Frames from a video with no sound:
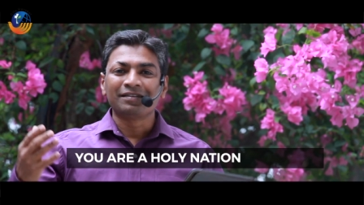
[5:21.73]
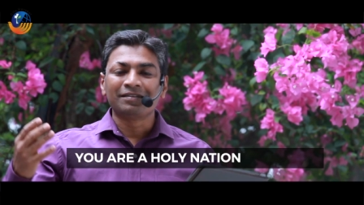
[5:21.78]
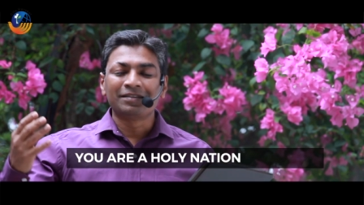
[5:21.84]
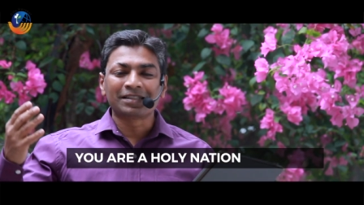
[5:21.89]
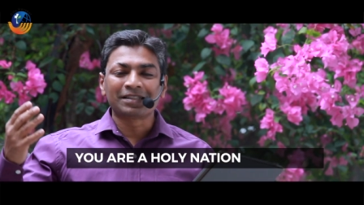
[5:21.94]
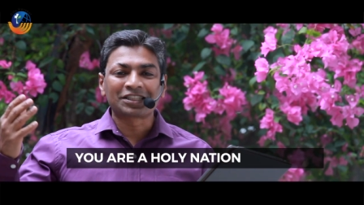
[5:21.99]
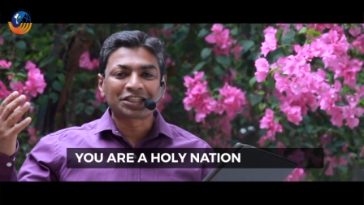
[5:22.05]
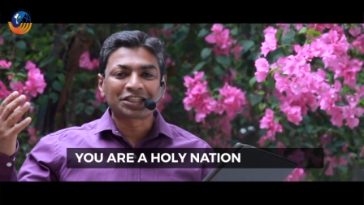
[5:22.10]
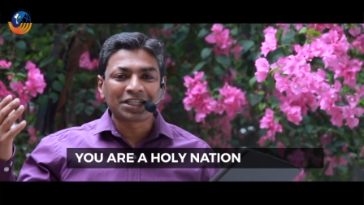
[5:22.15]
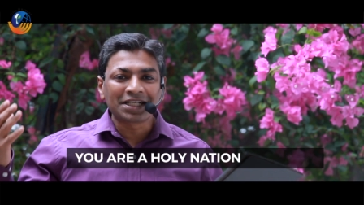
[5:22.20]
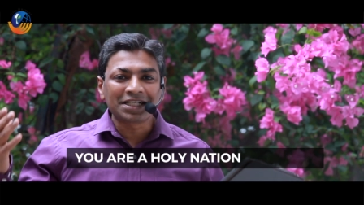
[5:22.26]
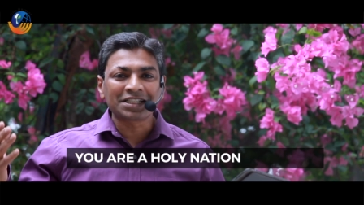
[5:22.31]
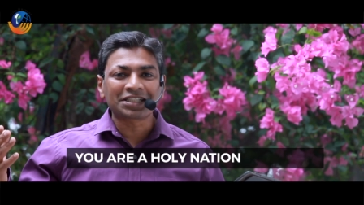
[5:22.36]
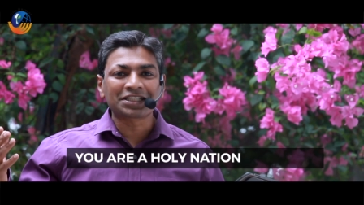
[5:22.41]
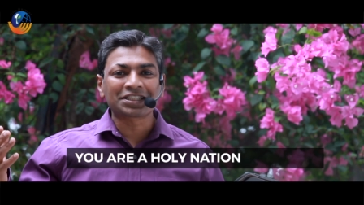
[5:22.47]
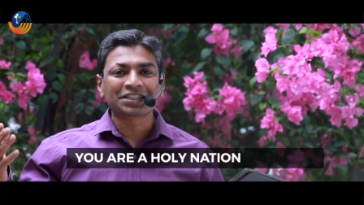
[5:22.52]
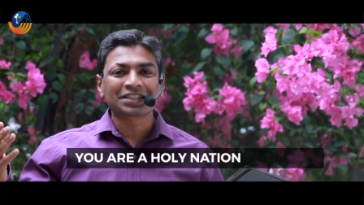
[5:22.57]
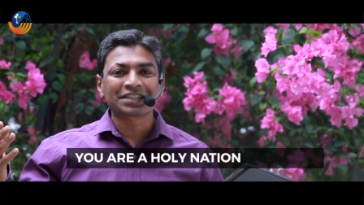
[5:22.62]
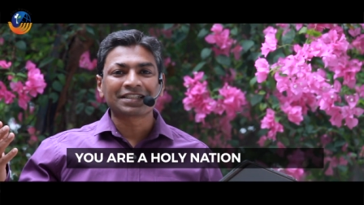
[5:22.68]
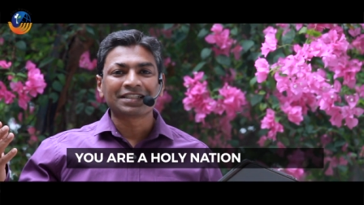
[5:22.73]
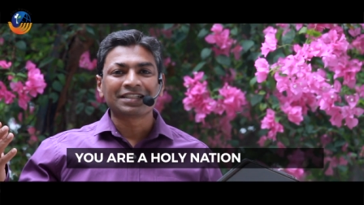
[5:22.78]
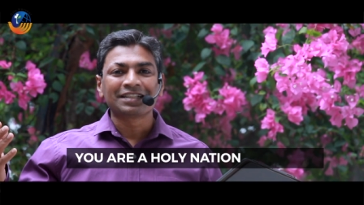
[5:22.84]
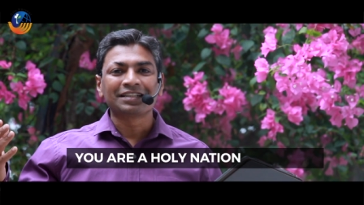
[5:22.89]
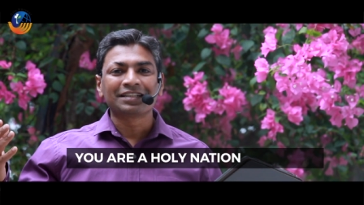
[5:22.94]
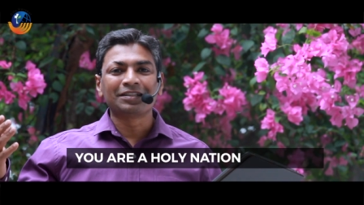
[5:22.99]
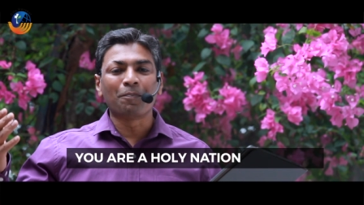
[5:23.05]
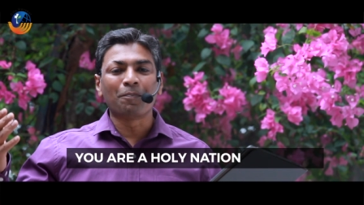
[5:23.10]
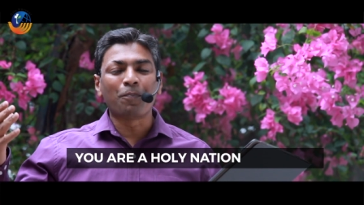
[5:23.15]
The church,
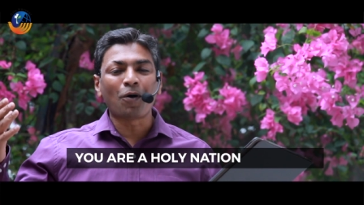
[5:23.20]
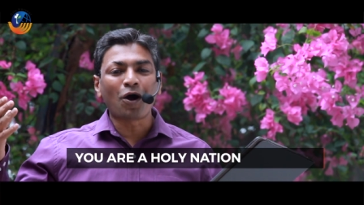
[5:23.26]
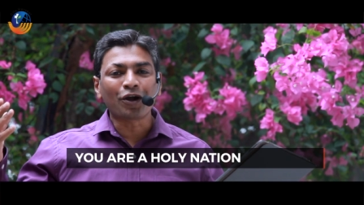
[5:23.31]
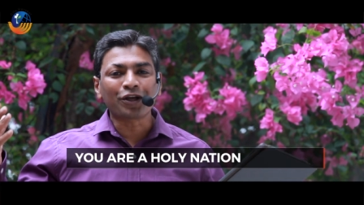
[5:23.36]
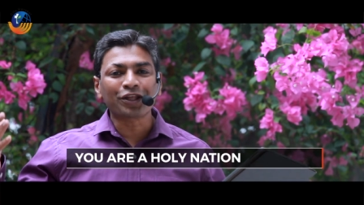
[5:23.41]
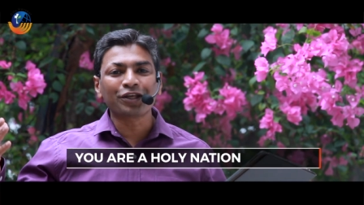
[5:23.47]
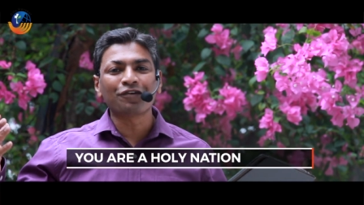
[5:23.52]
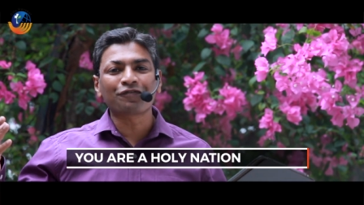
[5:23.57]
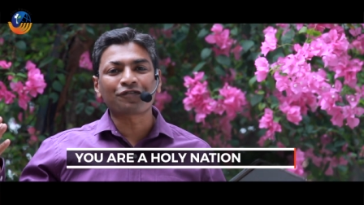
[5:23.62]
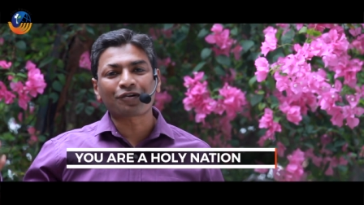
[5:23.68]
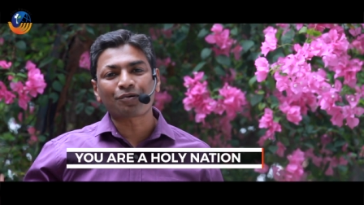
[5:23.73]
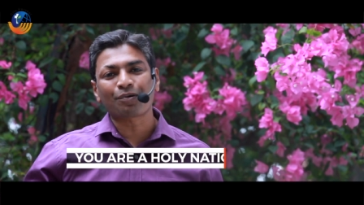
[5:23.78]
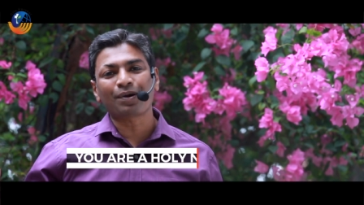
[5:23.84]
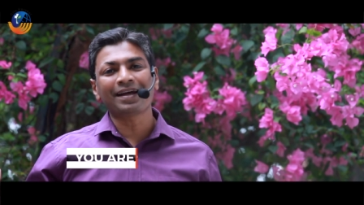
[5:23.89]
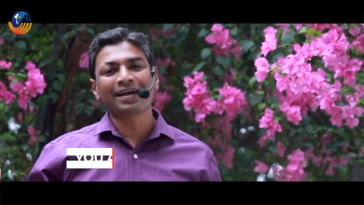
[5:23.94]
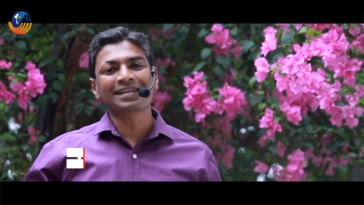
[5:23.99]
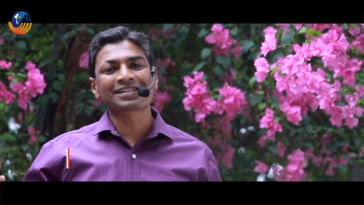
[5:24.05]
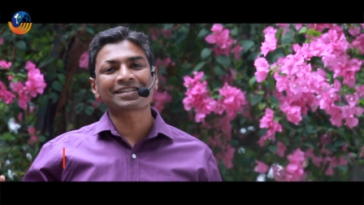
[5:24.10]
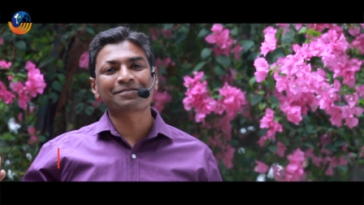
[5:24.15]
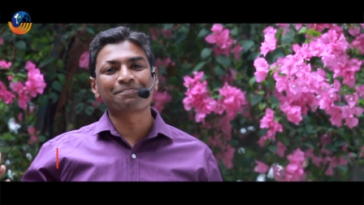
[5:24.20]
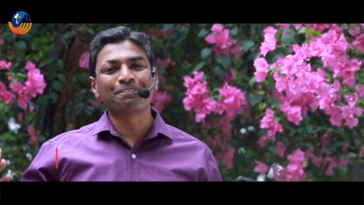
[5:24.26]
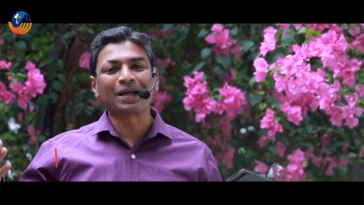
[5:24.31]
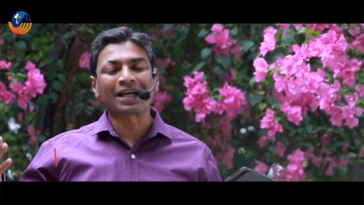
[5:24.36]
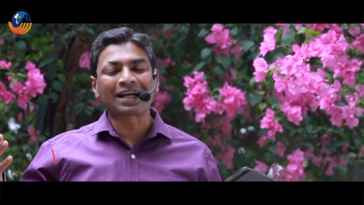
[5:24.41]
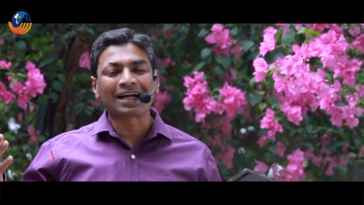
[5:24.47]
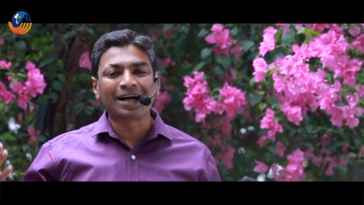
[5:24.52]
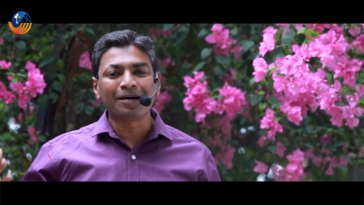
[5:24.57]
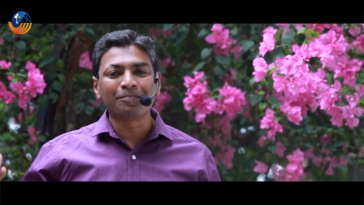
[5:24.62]
the body of Christ,
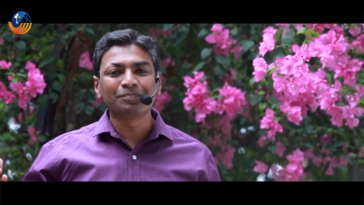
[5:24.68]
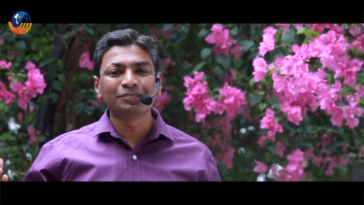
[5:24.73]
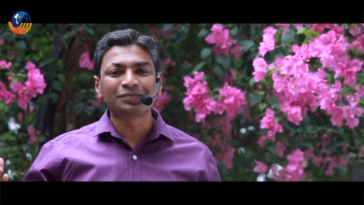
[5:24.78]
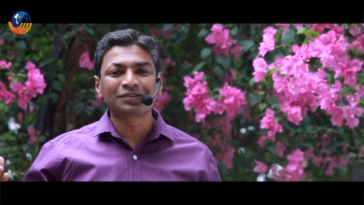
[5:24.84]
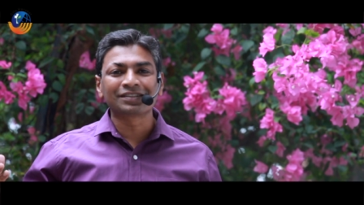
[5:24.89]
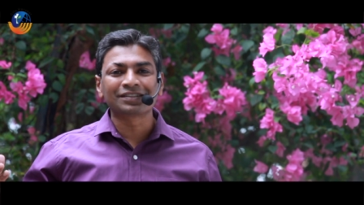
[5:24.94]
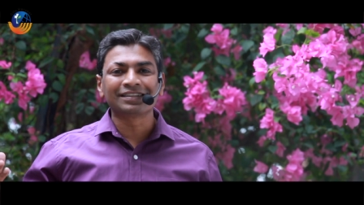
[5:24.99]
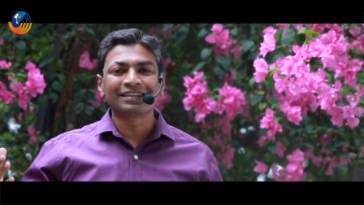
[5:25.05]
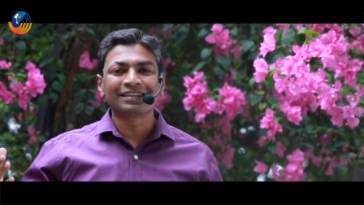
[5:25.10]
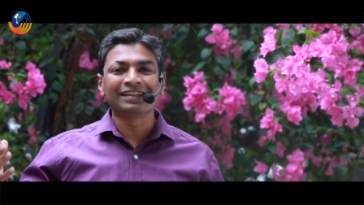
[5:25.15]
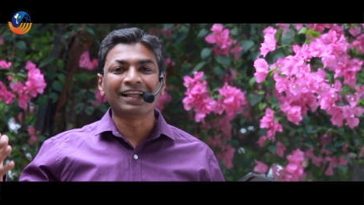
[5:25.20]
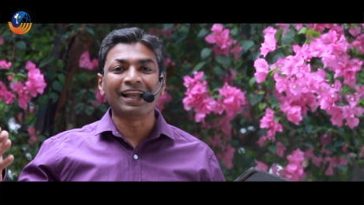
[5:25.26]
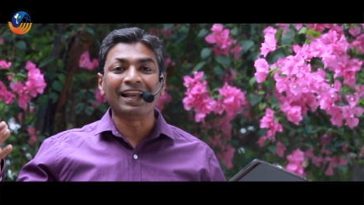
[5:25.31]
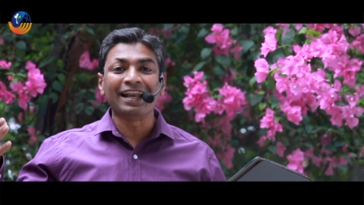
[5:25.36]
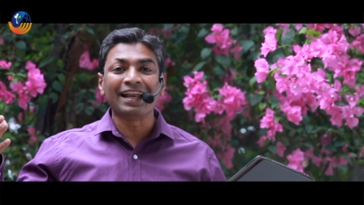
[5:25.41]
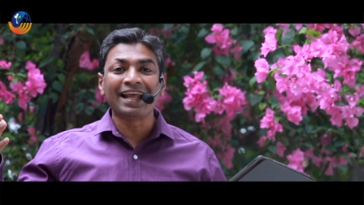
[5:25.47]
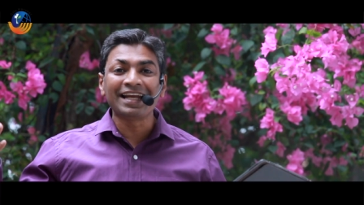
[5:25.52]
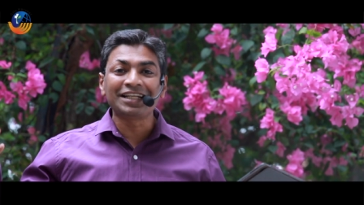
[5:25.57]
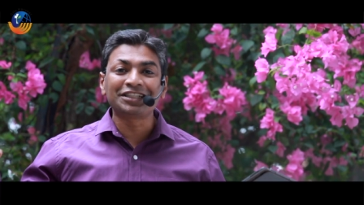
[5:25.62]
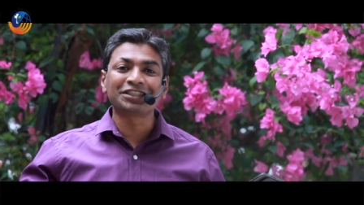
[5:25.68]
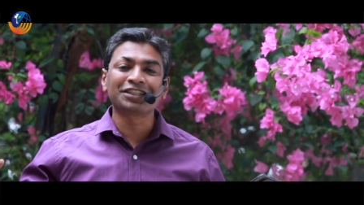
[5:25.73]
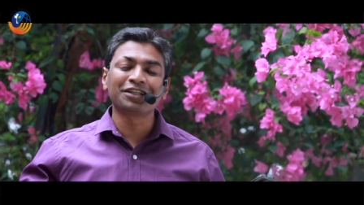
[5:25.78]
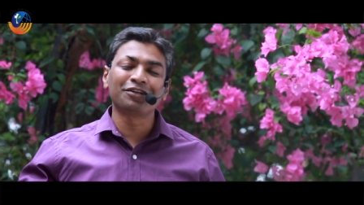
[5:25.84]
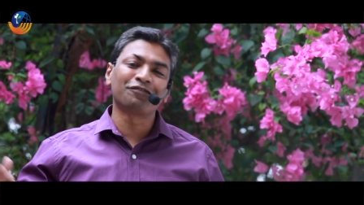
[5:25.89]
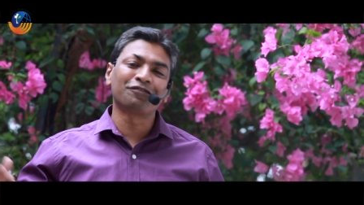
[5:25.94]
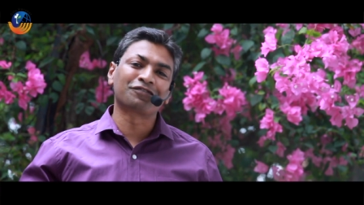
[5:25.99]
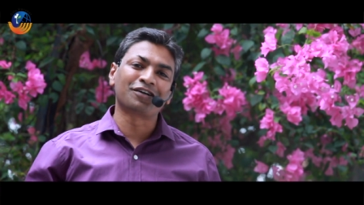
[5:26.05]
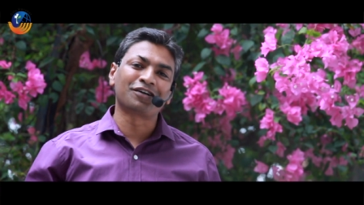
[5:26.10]
becomes the
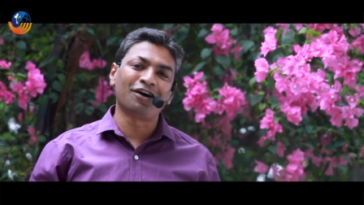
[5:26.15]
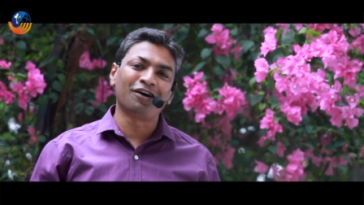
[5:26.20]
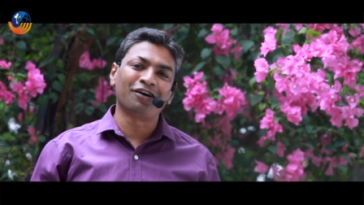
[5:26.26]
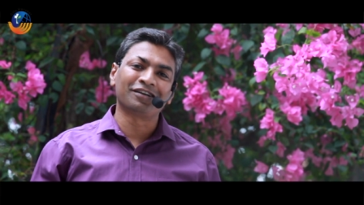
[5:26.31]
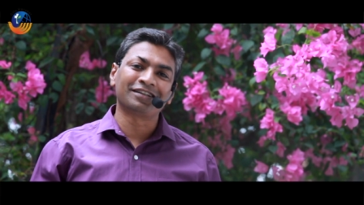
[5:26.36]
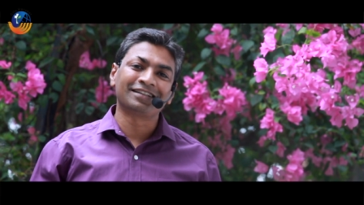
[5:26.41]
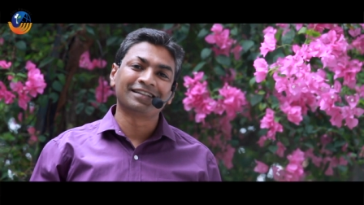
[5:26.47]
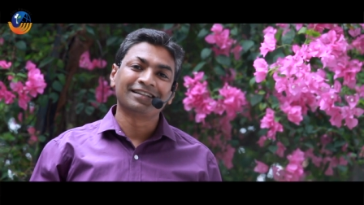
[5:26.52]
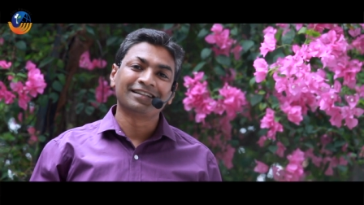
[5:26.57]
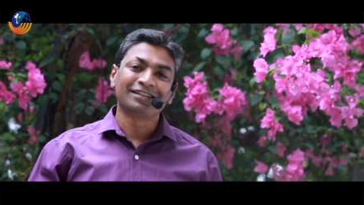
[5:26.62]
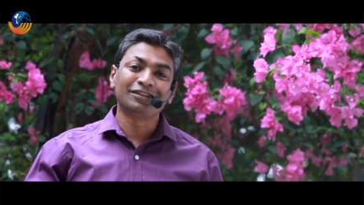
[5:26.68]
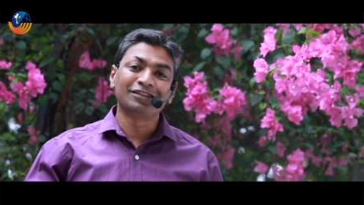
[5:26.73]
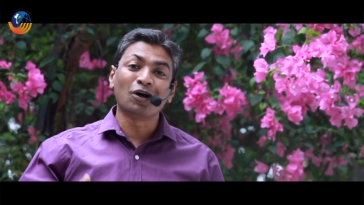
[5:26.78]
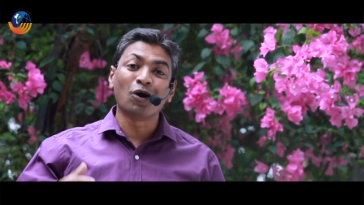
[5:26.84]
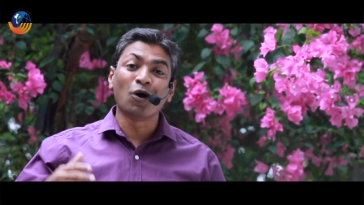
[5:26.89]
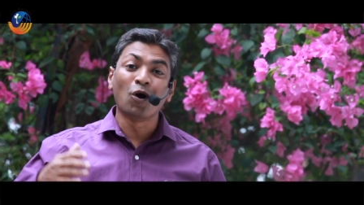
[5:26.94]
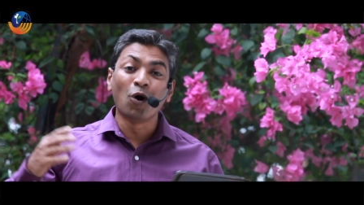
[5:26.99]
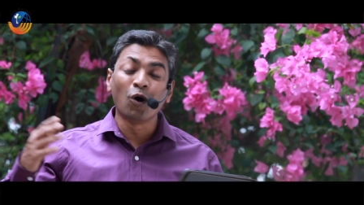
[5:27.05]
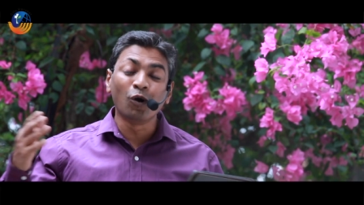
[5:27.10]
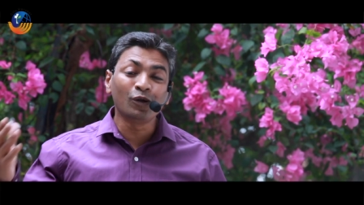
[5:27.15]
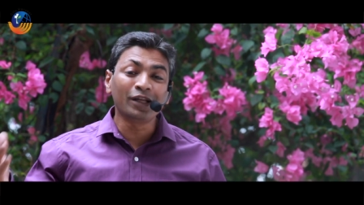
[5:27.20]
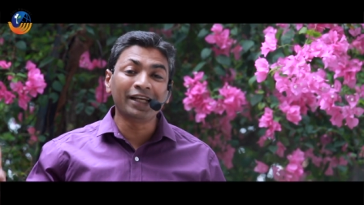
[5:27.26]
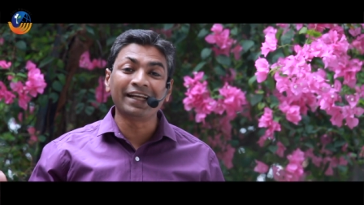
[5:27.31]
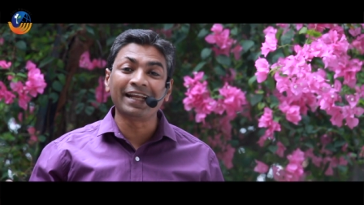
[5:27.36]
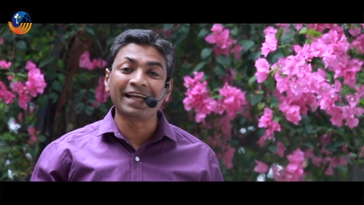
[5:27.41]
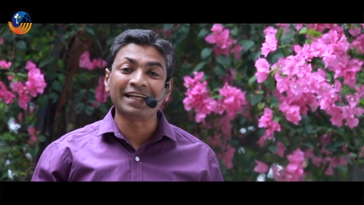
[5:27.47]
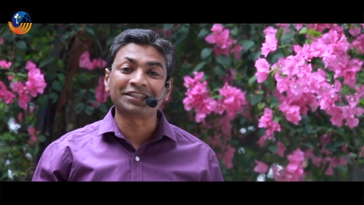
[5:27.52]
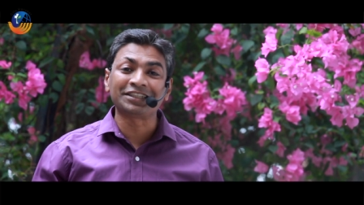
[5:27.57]
nation of God, the
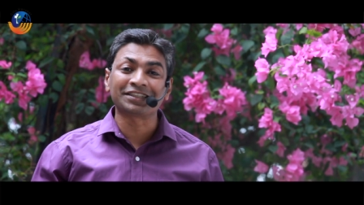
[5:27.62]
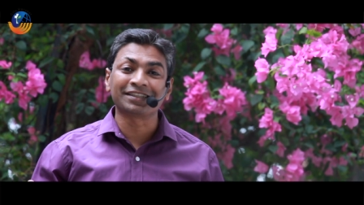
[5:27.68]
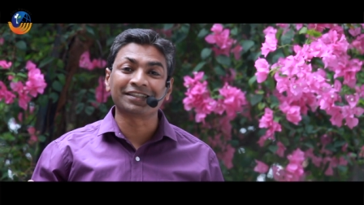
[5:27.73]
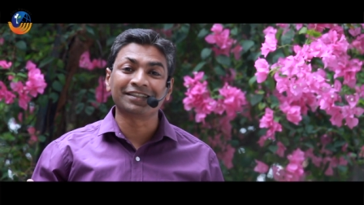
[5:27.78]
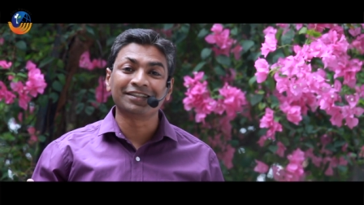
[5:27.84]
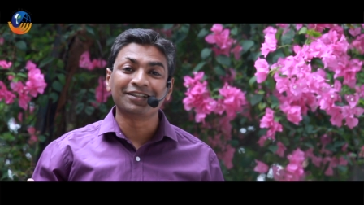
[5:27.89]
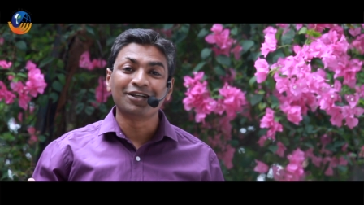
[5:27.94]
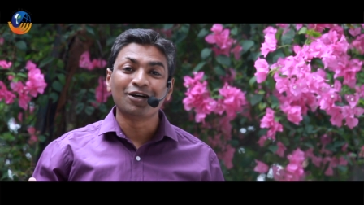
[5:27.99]
holy nation.